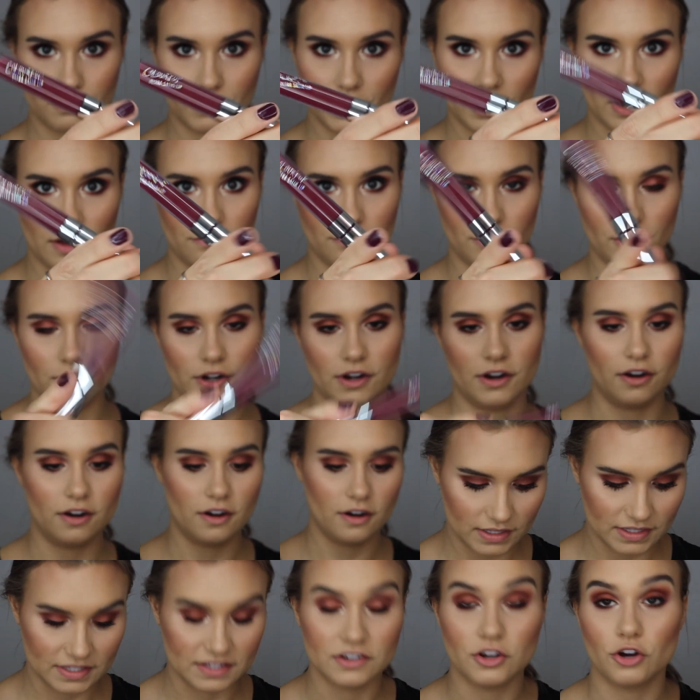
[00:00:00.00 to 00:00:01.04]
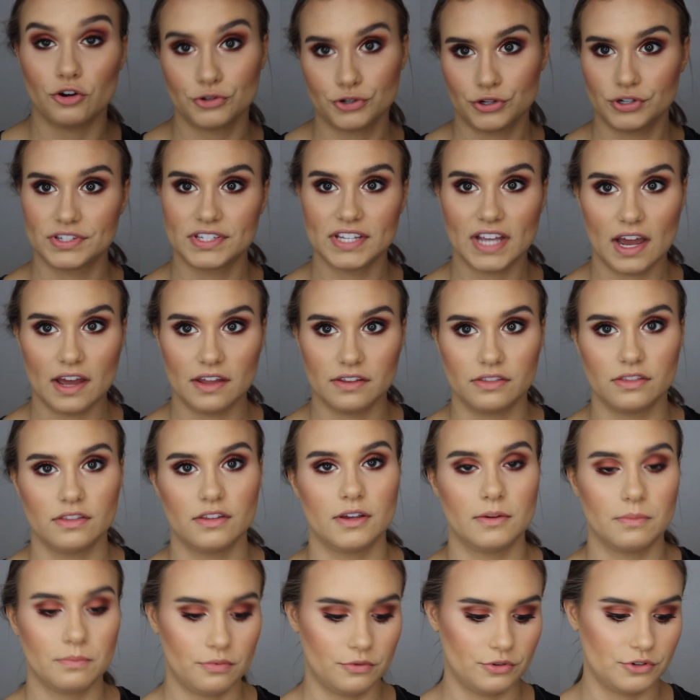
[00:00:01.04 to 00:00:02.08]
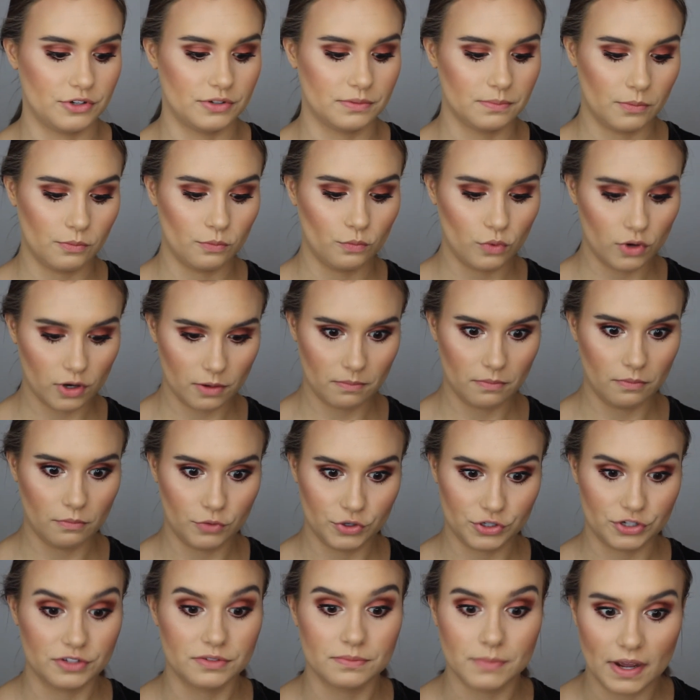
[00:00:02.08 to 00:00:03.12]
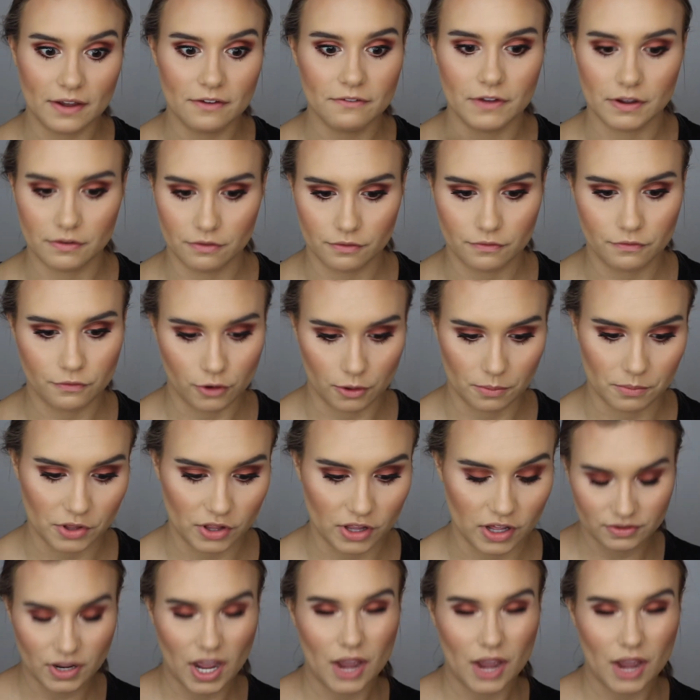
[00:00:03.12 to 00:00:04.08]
we have right here. It's an ultra satin lip, which is my favorite formula.